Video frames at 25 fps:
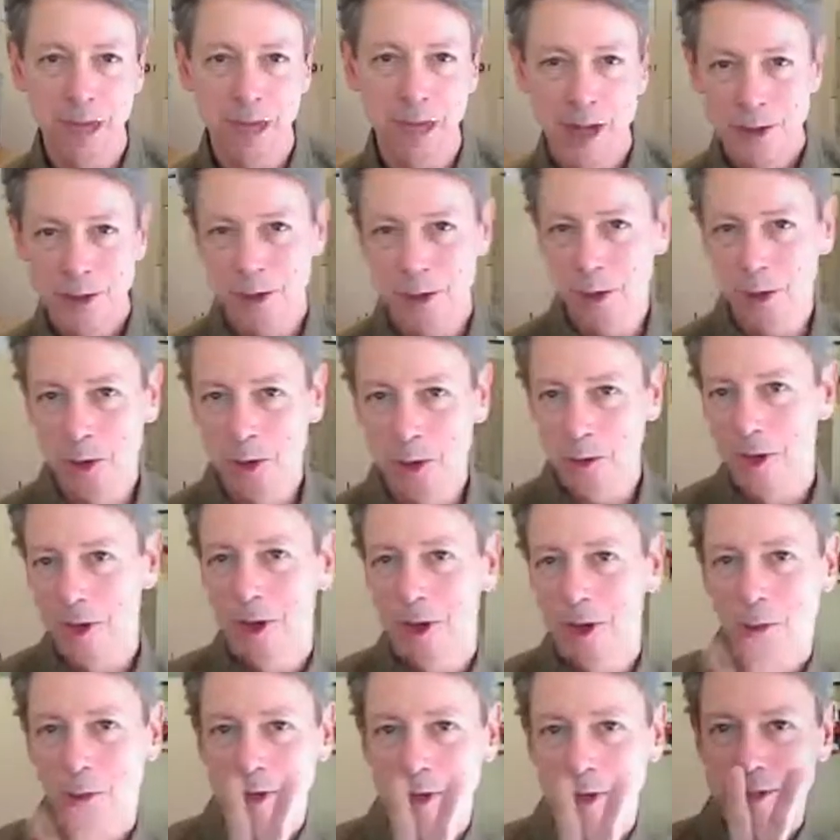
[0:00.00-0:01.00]
So
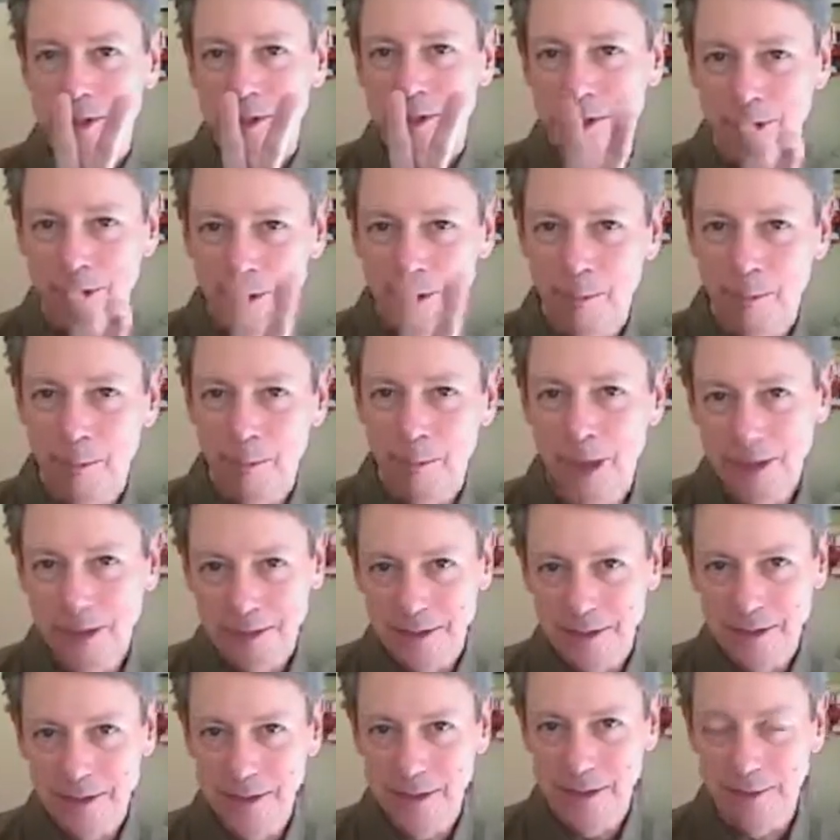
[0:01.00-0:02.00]
what's the bad
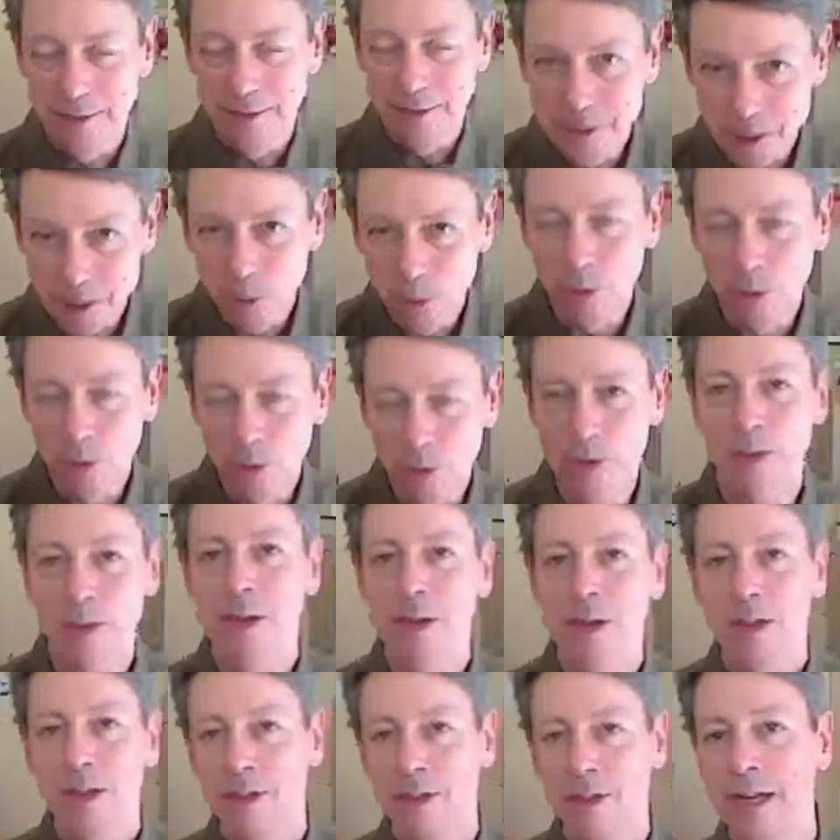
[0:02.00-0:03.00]
stuff, as it were,
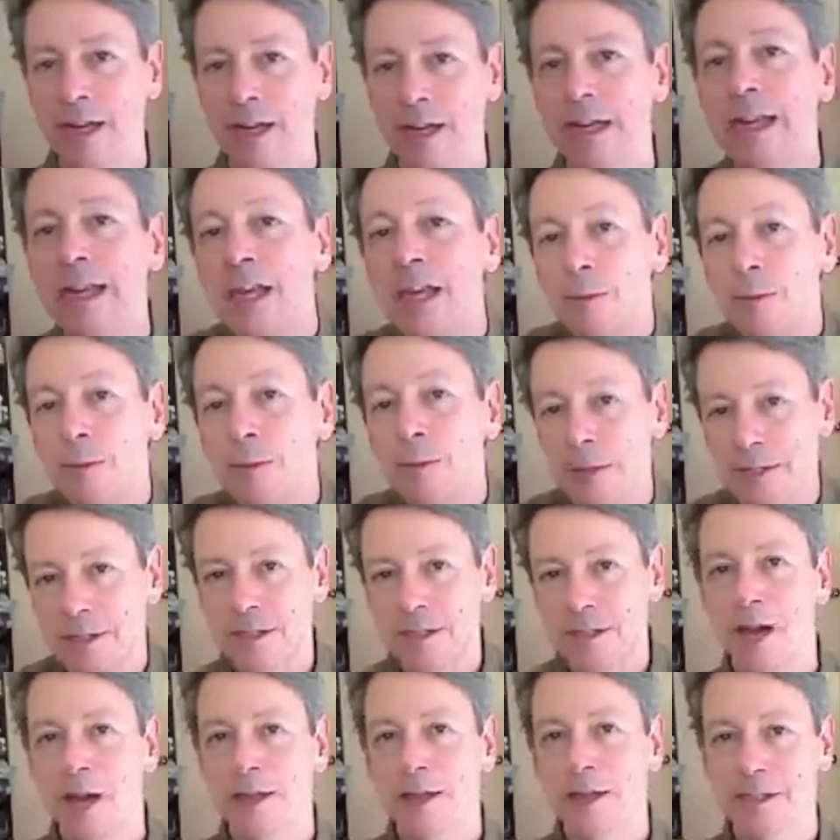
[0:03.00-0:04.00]
that inhibits
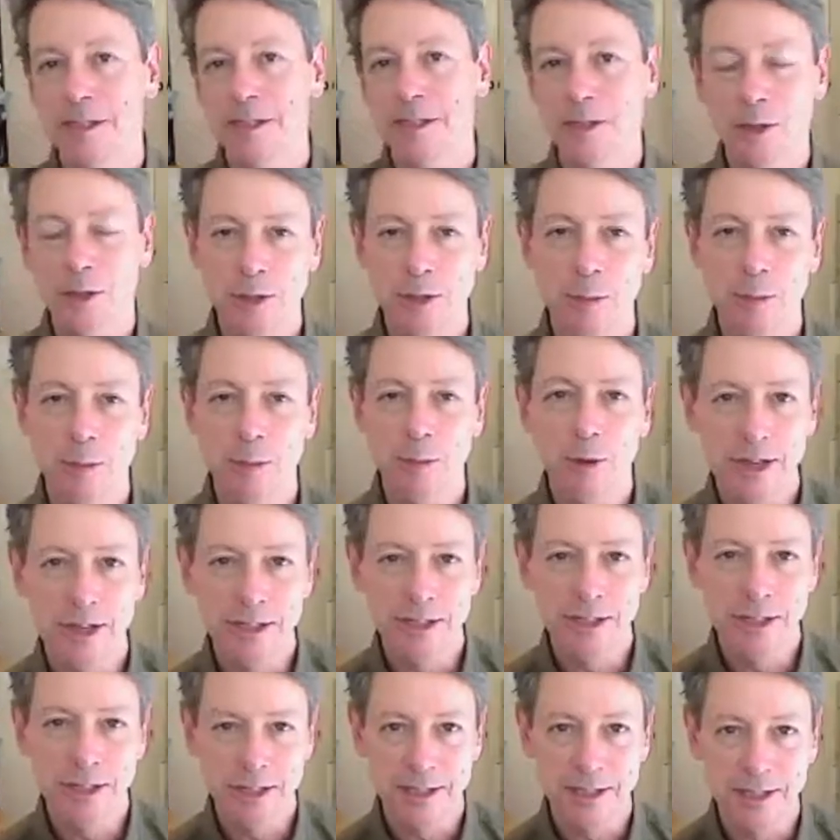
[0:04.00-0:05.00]
oxytocin
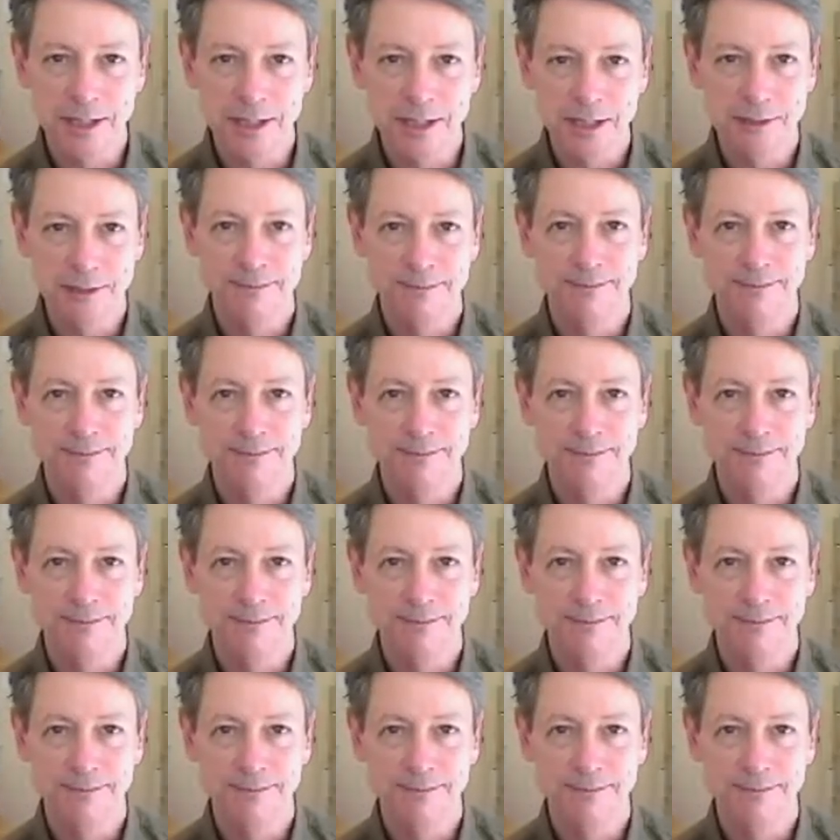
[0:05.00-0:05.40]
processes?